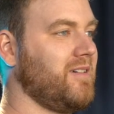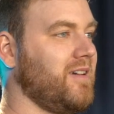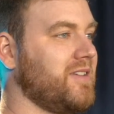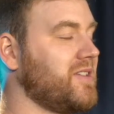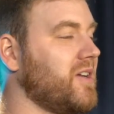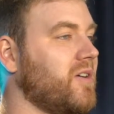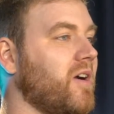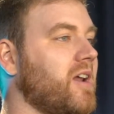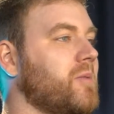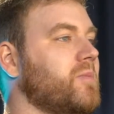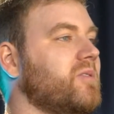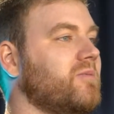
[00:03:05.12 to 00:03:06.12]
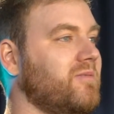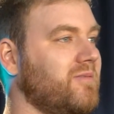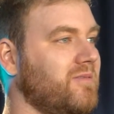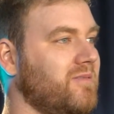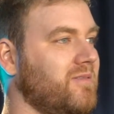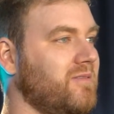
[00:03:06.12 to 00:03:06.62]
It's incredible.
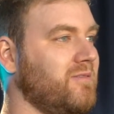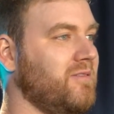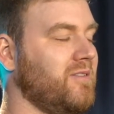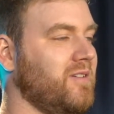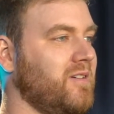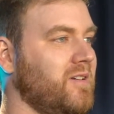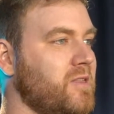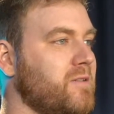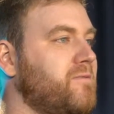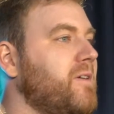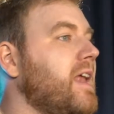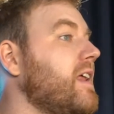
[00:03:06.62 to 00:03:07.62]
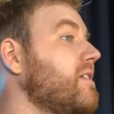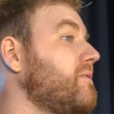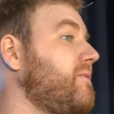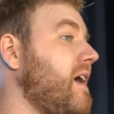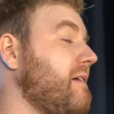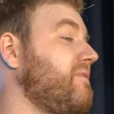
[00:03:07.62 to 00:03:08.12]
The feeding of the
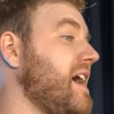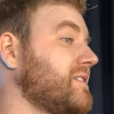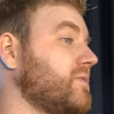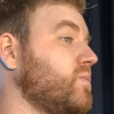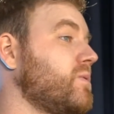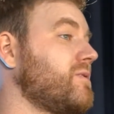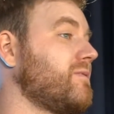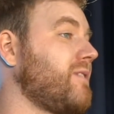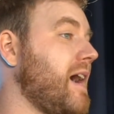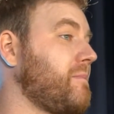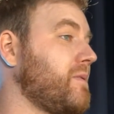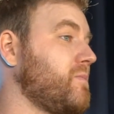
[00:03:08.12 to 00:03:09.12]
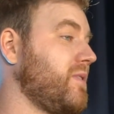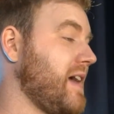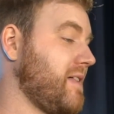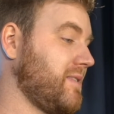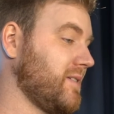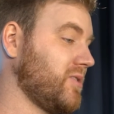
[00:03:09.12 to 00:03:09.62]
5,000 wouldn't have happened
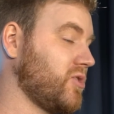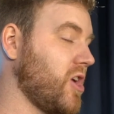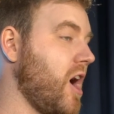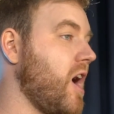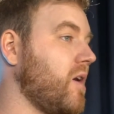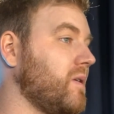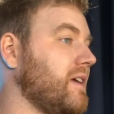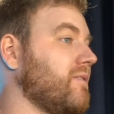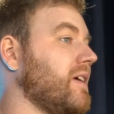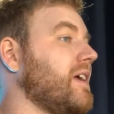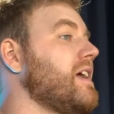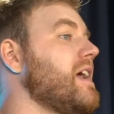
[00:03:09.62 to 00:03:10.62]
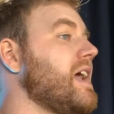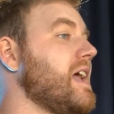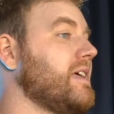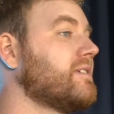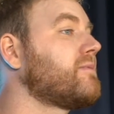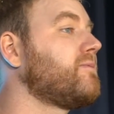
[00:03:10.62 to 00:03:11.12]
without this child giving
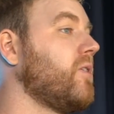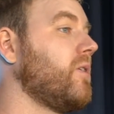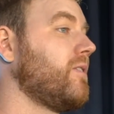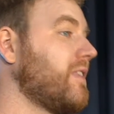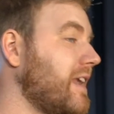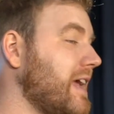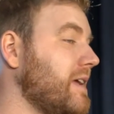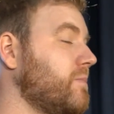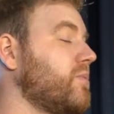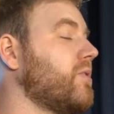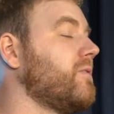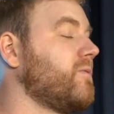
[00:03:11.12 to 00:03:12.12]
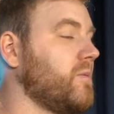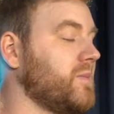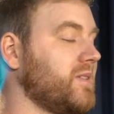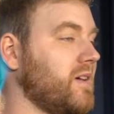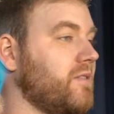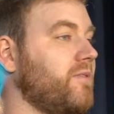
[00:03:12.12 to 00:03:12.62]
his food that he had brought for
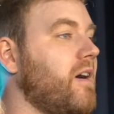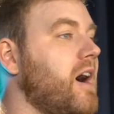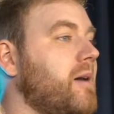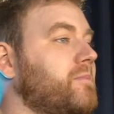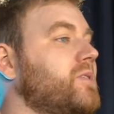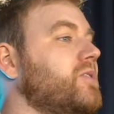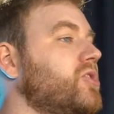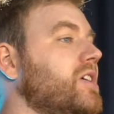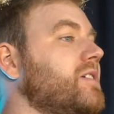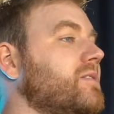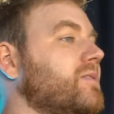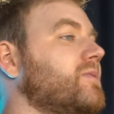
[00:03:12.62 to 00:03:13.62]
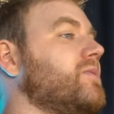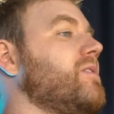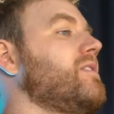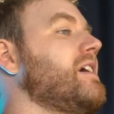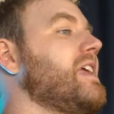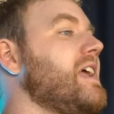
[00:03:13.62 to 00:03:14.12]
himself up to Jesus so
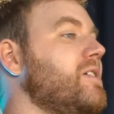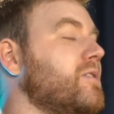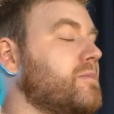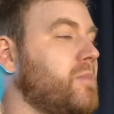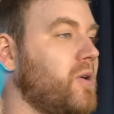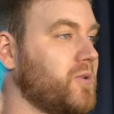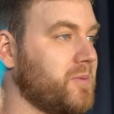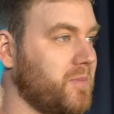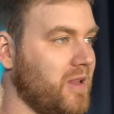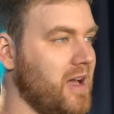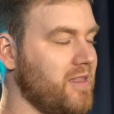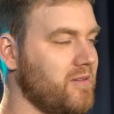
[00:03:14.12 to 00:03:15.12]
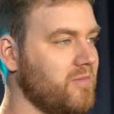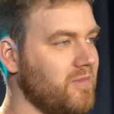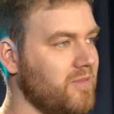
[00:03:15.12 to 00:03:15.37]
that he could multiply them.